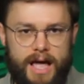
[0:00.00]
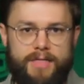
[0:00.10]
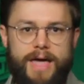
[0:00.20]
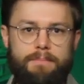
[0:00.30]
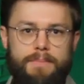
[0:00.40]

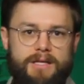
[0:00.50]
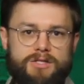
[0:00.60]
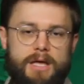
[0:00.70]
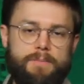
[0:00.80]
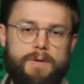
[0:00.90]
That means
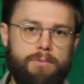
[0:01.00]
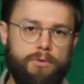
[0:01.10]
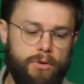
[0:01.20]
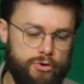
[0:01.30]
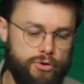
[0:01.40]
that
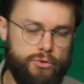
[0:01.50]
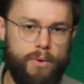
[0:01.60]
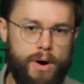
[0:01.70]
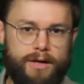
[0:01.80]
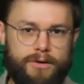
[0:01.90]
people who
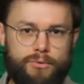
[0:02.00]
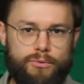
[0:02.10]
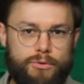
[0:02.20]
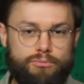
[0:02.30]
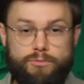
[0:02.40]
uh, who,
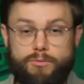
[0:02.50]
who,